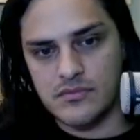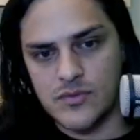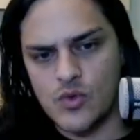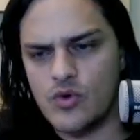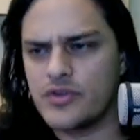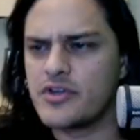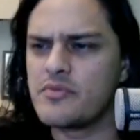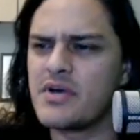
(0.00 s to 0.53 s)

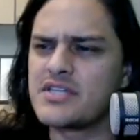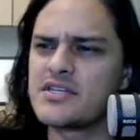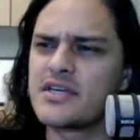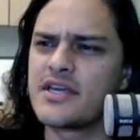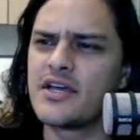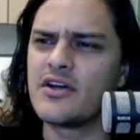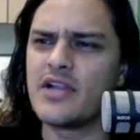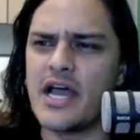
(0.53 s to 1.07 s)
well, they're about to
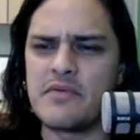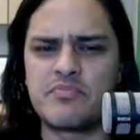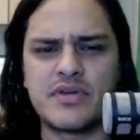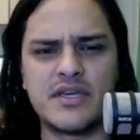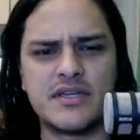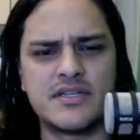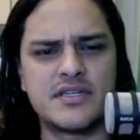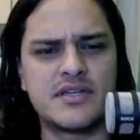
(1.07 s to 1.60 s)
kill IP.
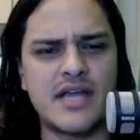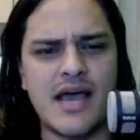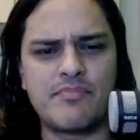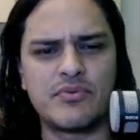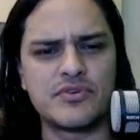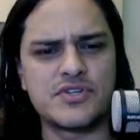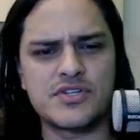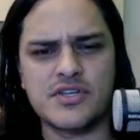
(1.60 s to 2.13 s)
Didn't
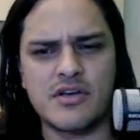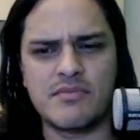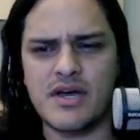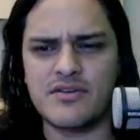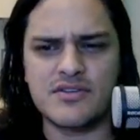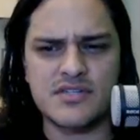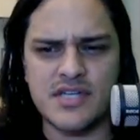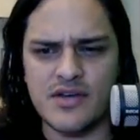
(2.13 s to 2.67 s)
Apple just come out
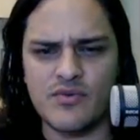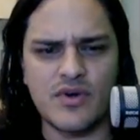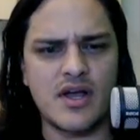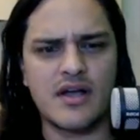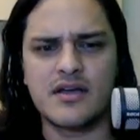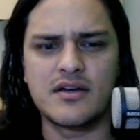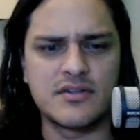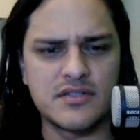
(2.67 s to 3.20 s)
and say we're not
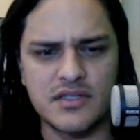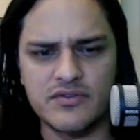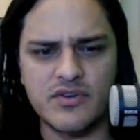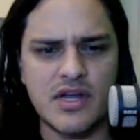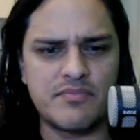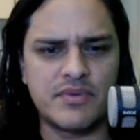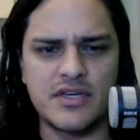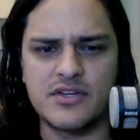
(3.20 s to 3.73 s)
going to deliver
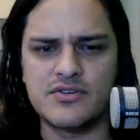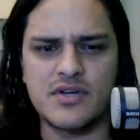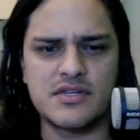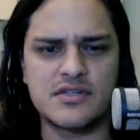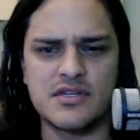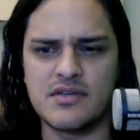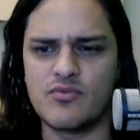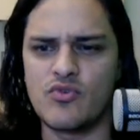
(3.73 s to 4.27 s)
IP address
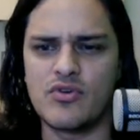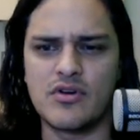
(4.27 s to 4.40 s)
anymore,